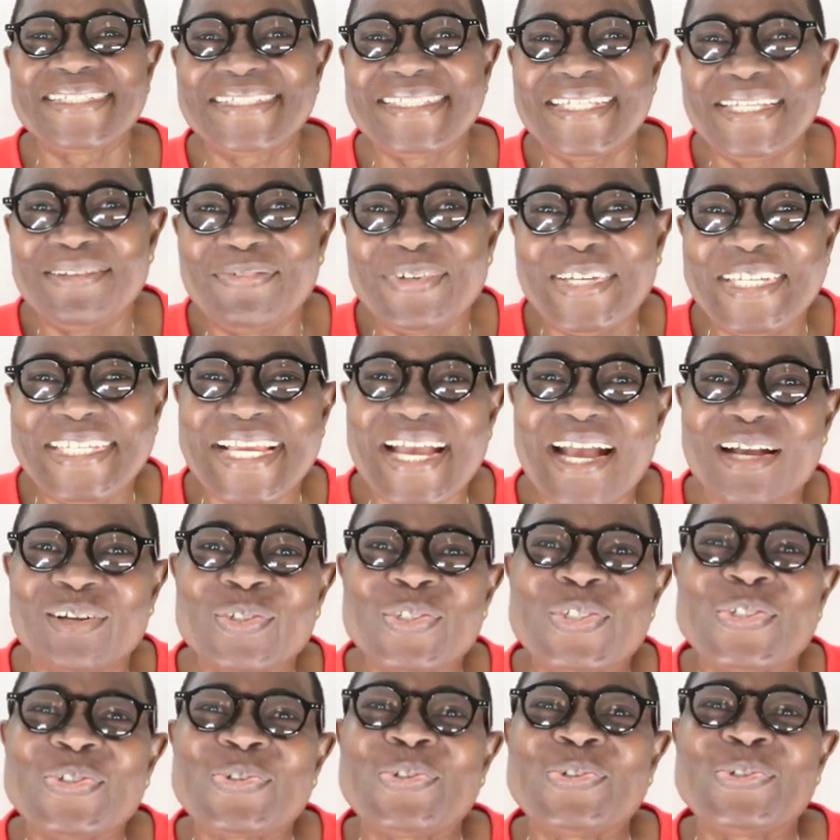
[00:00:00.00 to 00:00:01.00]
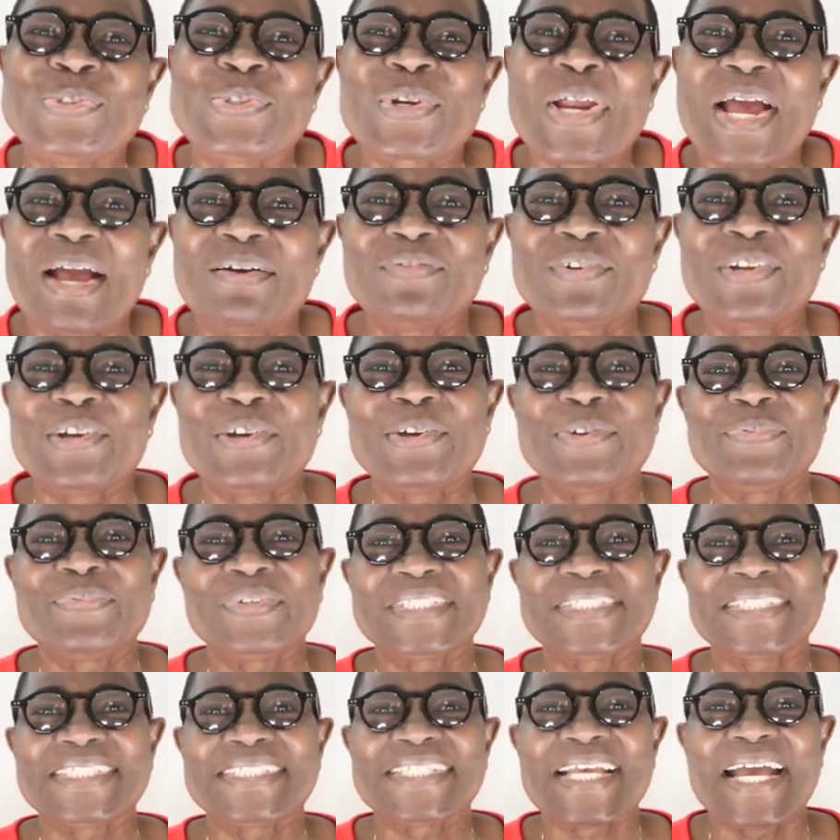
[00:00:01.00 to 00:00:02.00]
Silver Young Solo Traveler,
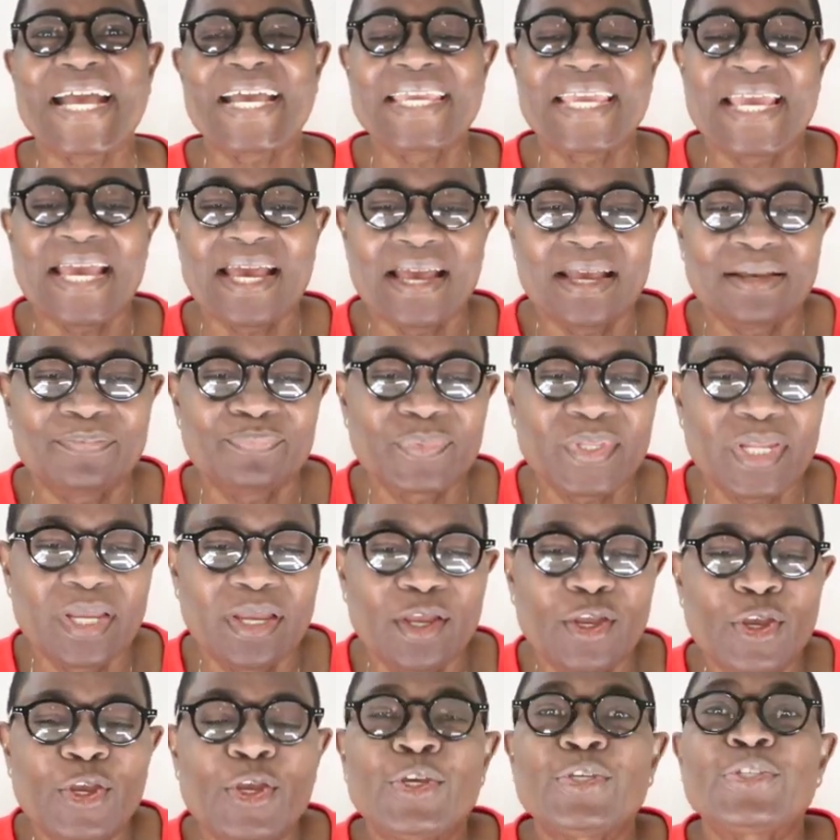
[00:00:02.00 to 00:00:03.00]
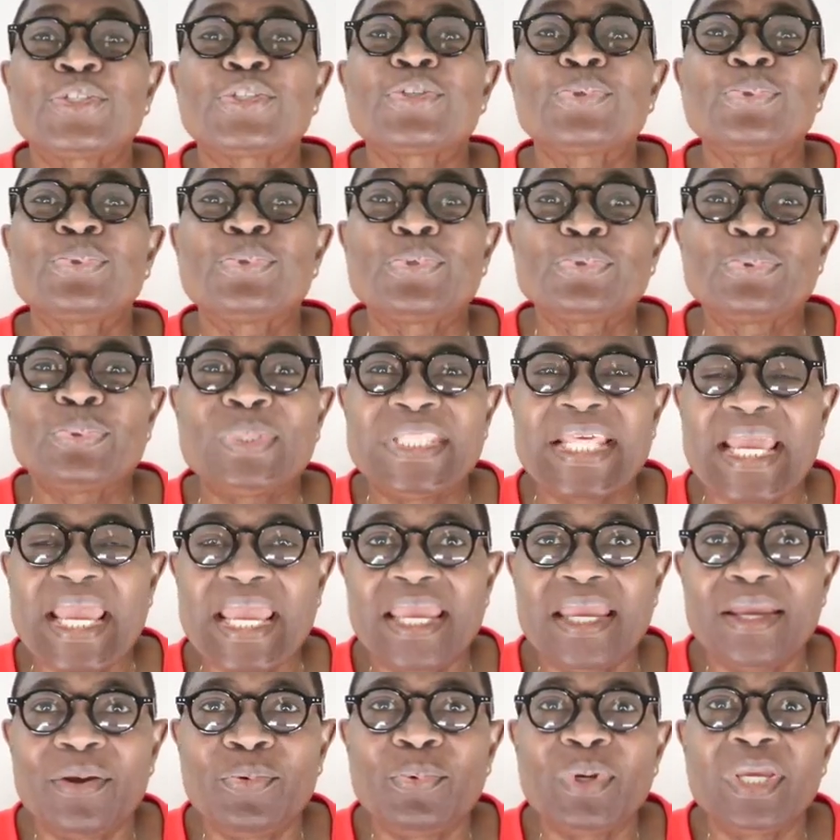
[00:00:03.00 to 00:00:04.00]
this is Aya. So
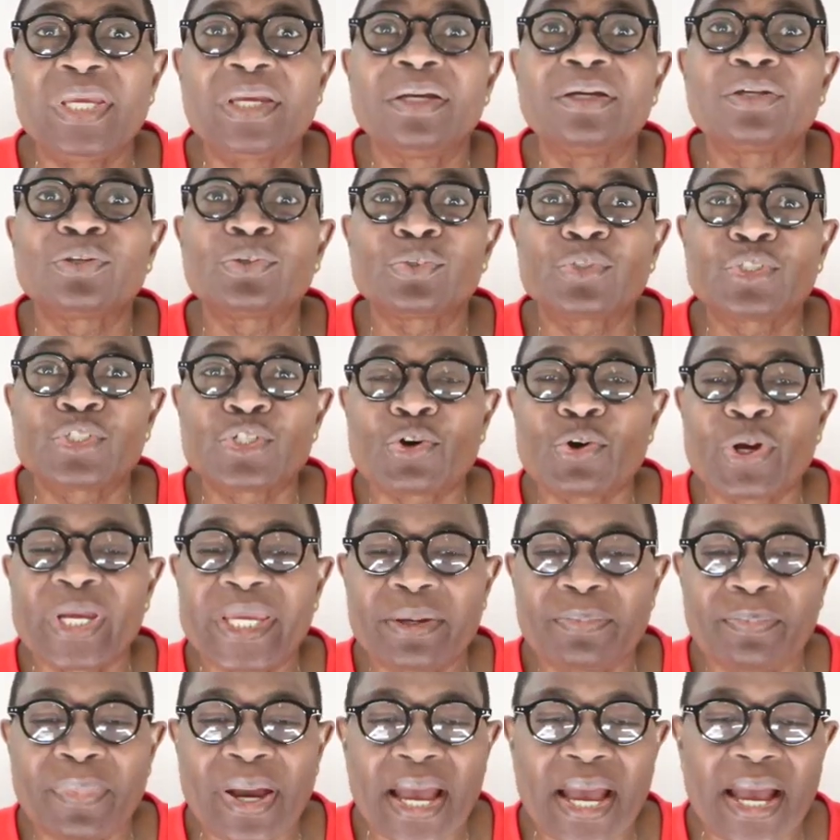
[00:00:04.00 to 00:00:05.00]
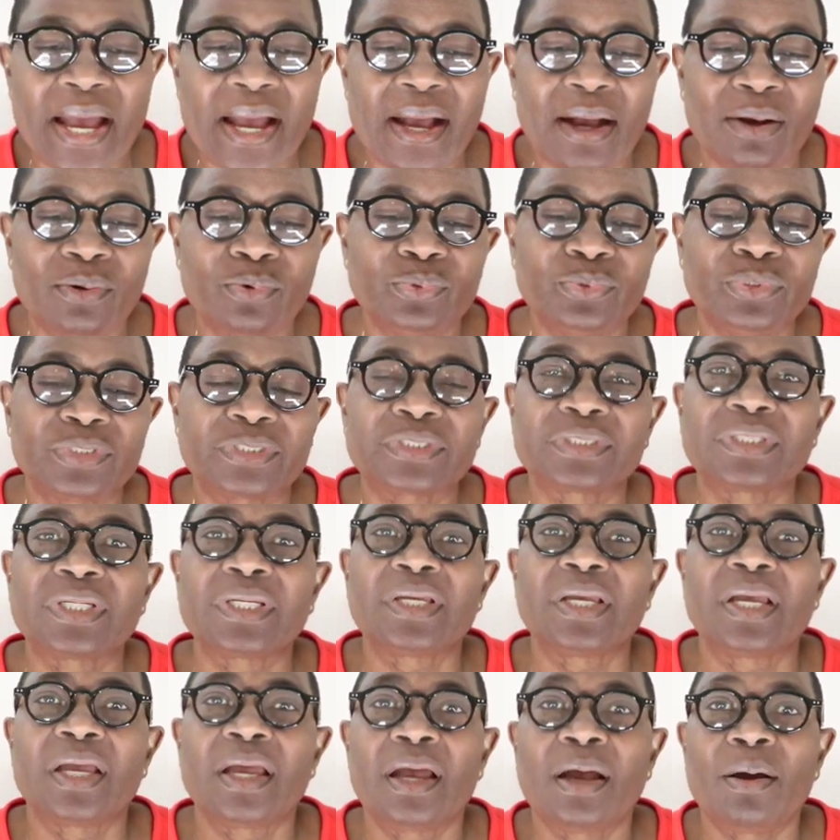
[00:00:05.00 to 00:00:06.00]
today we're gonna talk about
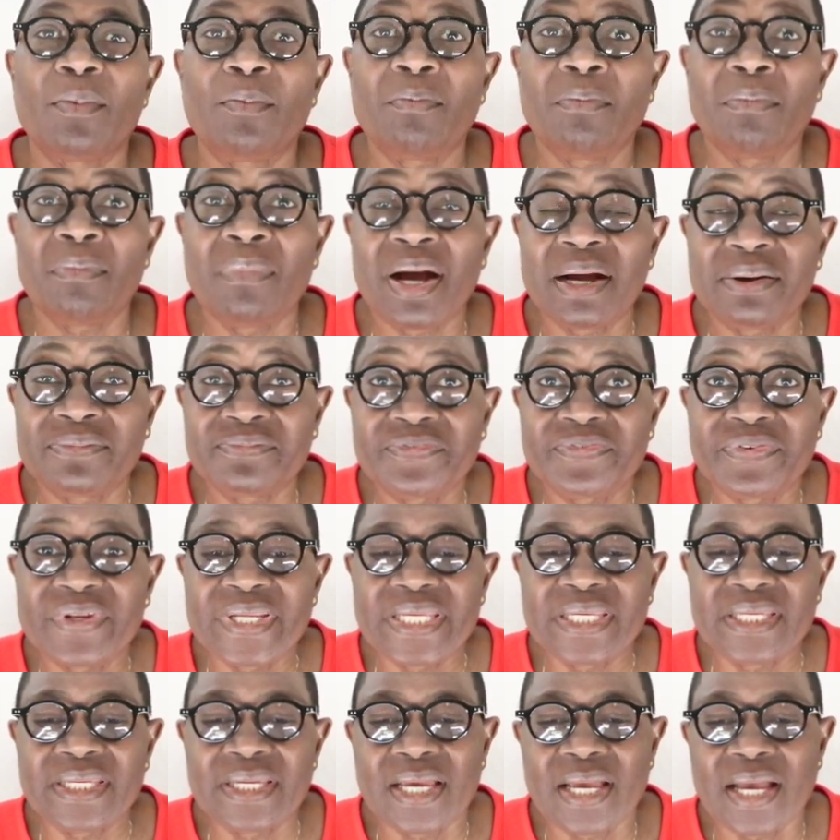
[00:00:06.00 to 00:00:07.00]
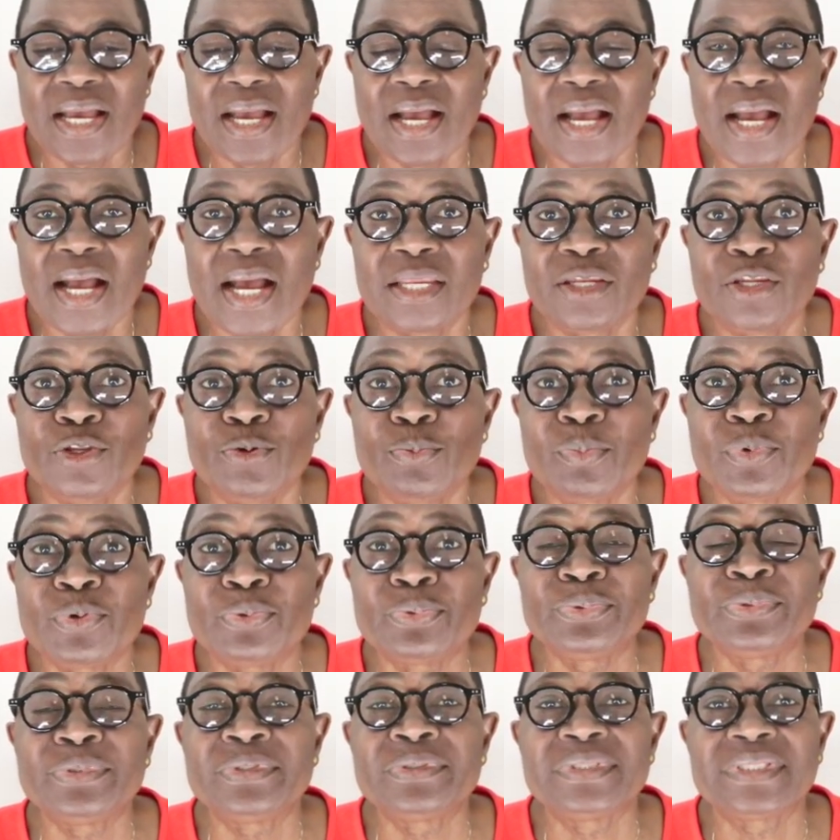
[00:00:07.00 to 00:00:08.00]
monthly
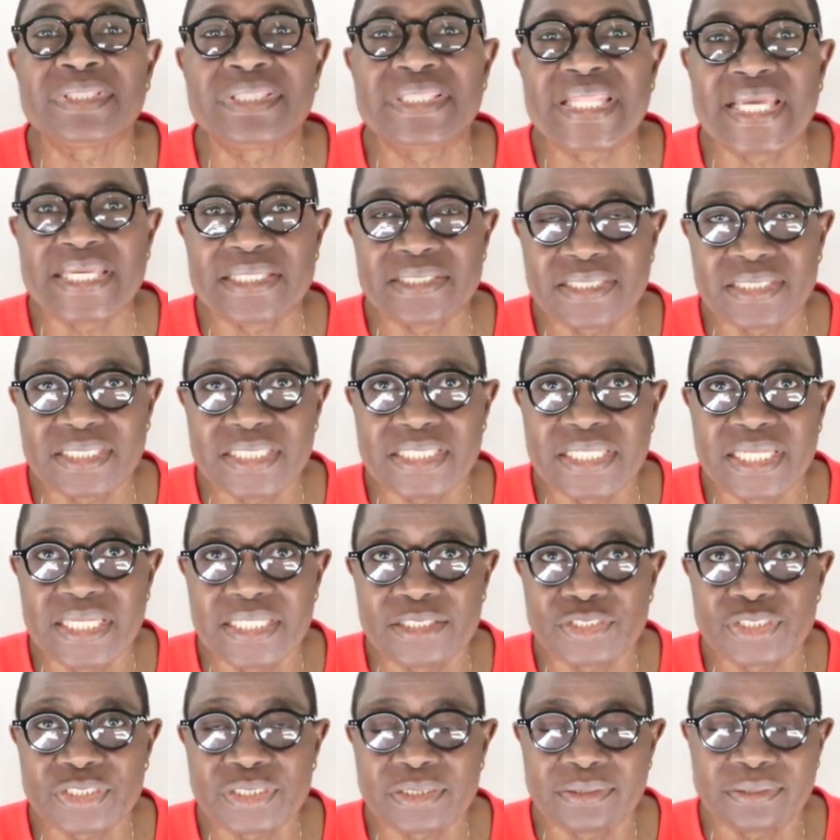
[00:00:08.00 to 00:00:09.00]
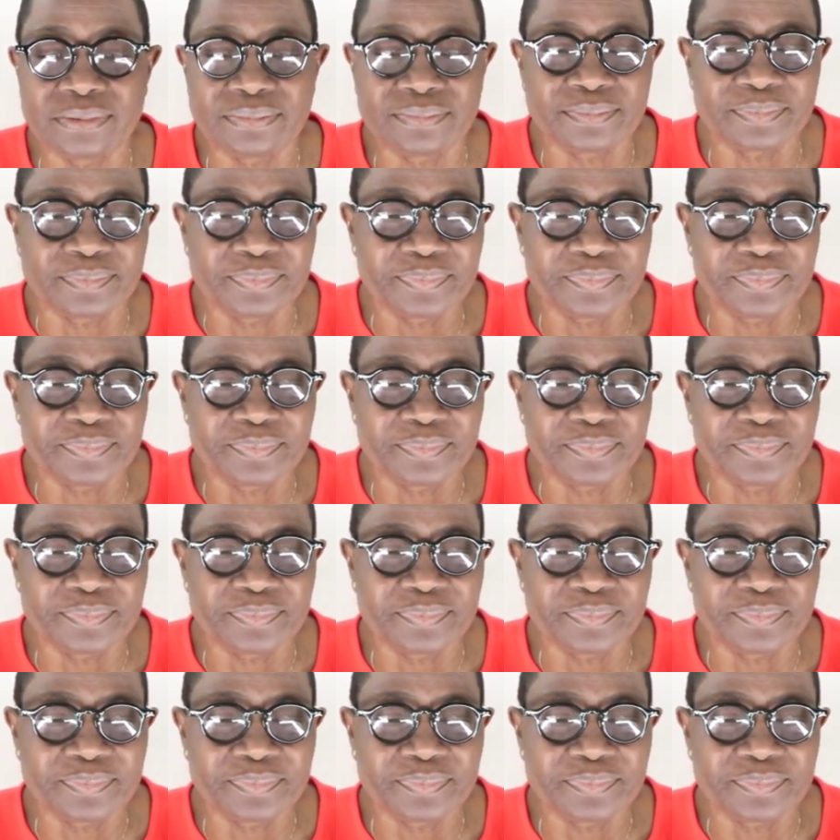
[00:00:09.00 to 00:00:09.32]
honeymoon destination.